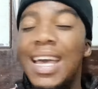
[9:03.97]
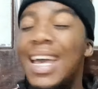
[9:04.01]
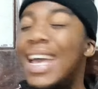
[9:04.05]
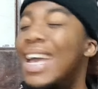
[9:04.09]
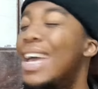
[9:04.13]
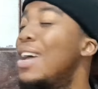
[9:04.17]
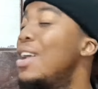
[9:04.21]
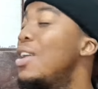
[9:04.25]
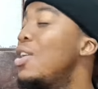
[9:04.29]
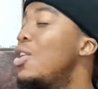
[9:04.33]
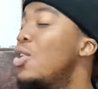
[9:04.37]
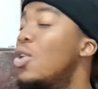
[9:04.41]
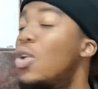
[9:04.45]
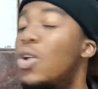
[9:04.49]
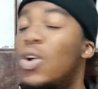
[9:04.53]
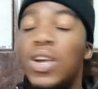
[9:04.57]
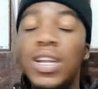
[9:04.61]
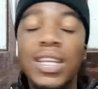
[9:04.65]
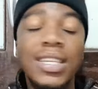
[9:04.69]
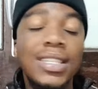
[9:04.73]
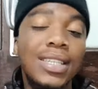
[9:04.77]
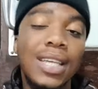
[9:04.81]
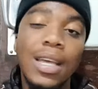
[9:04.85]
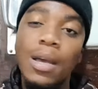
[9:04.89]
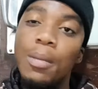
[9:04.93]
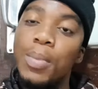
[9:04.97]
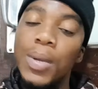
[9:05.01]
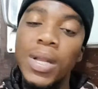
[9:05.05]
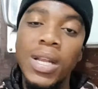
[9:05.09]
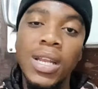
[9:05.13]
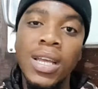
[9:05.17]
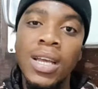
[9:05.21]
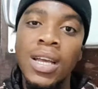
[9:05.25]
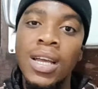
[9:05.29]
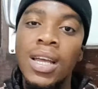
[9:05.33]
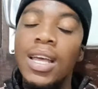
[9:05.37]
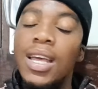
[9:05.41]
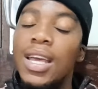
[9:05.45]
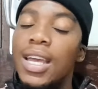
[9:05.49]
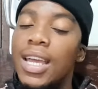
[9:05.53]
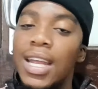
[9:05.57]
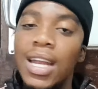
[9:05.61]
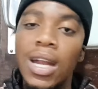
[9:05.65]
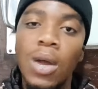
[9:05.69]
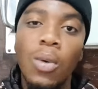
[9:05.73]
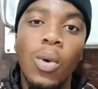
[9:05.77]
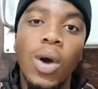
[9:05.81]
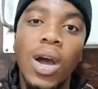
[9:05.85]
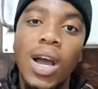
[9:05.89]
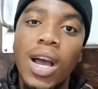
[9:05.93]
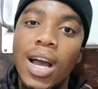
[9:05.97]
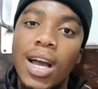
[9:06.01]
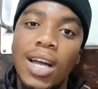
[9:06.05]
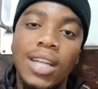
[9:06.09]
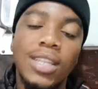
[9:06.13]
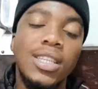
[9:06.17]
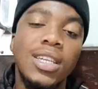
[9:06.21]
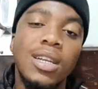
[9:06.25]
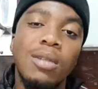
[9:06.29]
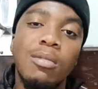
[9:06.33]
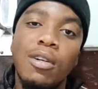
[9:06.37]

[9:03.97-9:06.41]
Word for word: A lot is happening in our country,